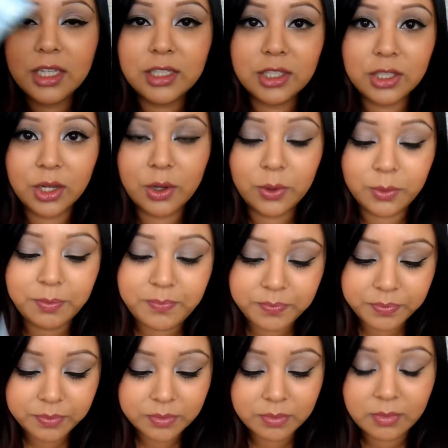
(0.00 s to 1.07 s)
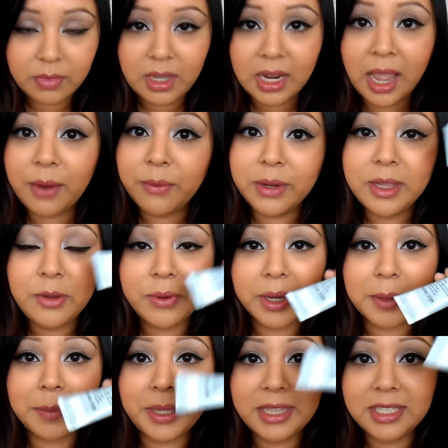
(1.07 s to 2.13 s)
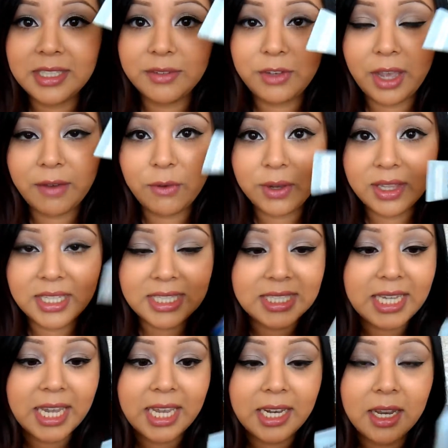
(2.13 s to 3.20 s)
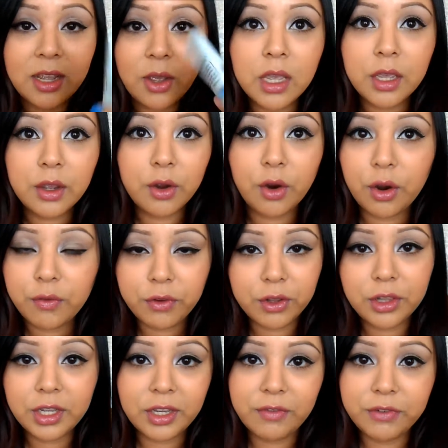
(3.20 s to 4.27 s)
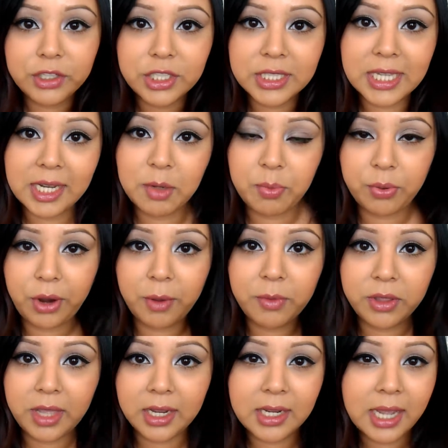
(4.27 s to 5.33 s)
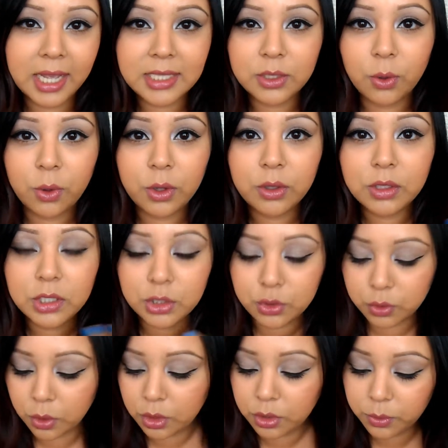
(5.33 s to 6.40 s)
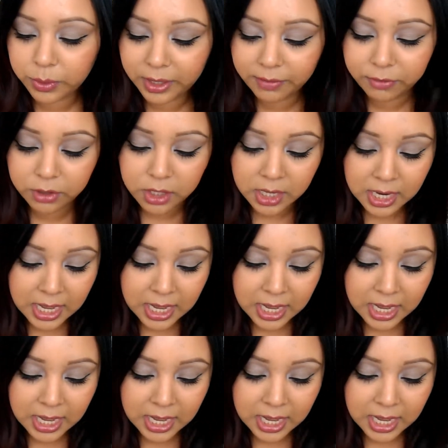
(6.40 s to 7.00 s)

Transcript: So I really recommend this if you have oily skin or if you're looking for just like a primer that has oil control or whatever.